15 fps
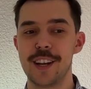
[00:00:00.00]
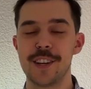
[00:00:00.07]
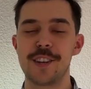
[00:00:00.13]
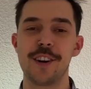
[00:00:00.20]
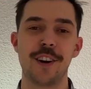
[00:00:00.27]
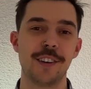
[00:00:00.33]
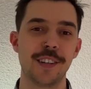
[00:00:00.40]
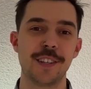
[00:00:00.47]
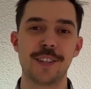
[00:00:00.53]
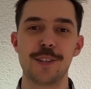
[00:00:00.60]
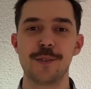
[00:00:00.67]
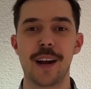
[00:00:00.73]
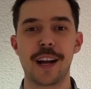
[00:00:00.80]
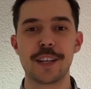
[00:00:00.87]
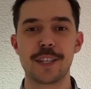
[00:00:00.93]
called
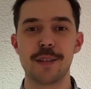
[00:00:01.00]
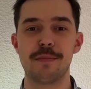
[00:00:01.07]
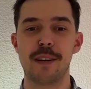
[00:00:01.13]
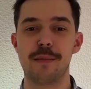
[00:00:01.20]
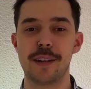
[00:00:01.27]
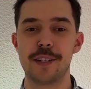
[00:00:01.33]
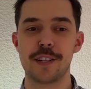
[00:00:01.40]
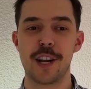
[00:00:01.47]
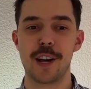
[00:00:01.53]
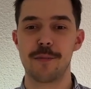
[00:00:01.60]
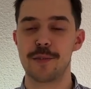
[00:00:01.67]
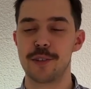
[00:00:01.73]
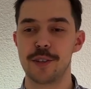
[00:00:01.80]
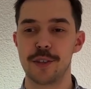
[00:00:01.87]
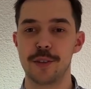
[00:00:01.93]
into action by my
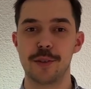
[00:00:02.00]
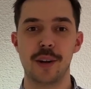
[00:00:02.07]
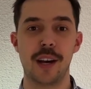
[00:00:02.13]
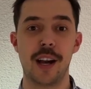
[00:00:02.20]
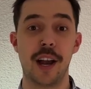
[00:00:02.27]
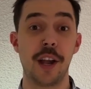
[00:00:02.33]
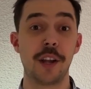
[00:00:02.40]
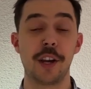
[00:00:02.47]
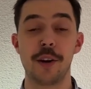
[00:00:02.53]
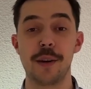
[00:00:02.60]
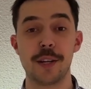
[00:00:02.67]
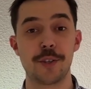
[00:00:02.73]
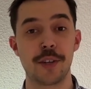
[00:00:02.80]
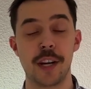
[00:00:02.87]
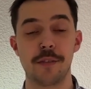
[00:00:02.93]
job to go
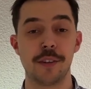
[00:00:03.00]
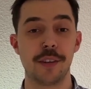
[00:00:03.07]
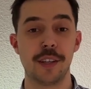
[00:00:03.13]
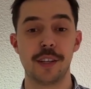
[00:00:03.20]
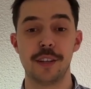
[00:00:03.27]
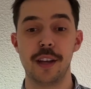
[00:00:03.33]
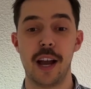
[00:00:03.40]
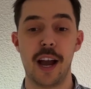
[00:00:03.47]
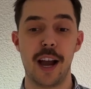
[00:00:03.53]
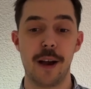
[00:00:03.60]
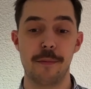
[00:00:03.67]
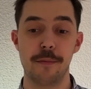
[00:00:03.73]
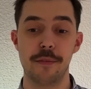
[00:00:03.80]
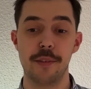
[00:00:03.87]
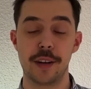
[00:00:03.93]
and travel
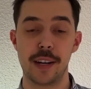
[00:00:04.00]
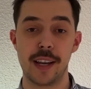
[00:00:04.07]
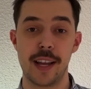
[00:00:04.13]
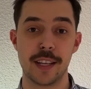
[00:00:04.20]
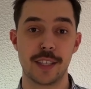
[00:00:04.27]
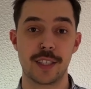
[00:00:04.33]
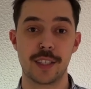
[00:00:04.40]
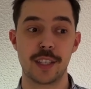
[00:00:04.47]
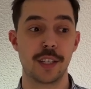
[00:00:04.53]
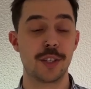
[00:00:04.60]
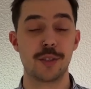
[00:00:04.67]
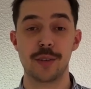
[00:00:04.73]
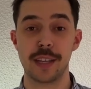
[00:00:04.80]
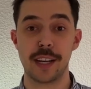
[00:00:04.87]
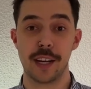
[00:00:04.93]
for the last
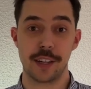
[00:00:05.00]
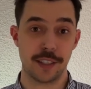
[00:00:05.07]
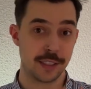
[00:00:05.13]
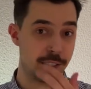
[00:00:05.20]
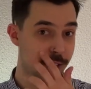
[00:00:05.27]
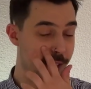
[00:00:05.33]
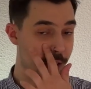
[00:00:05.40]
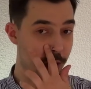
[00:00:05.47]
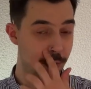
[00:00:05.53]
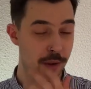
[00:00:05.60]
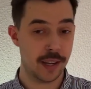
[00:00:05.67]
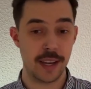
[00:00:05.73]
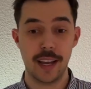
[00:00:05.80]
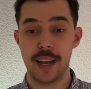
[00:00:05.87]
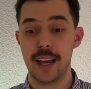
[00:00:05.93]
3 years or so.
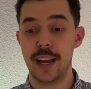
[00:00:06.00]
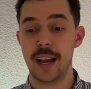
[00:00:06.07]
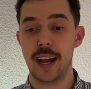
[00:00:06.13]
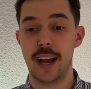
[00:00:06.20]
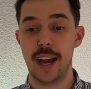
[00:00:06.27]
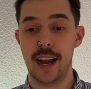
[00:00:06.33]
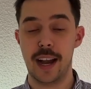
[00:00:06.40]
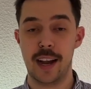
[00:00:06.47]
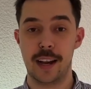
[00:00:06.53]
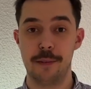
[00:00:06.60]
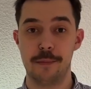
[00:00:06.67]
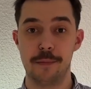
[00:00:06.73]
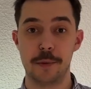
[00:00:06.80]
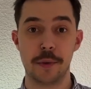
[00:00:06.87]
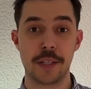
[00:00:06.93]

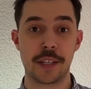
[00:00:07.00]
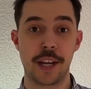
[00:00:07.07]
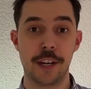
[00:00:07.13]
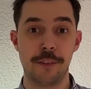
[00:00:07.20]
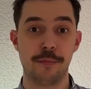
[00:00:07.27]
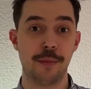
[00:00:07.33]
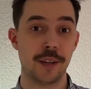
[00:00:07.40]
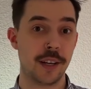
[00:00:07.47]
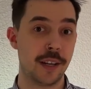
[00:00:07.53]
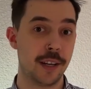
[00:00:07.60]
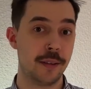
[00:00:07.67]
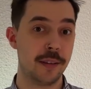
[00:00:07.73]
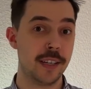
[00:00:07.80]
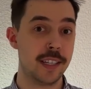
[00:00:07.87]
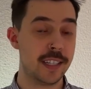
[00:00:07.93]
Which kind of put
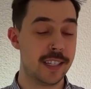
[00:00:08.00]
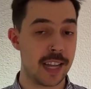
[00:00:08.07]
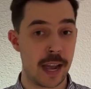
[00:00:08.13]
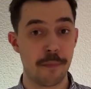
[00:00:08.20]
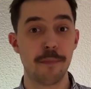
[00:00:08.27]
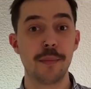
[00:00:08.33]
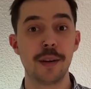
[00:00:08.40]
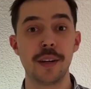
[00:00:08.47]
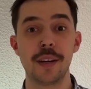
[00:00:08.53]
a damp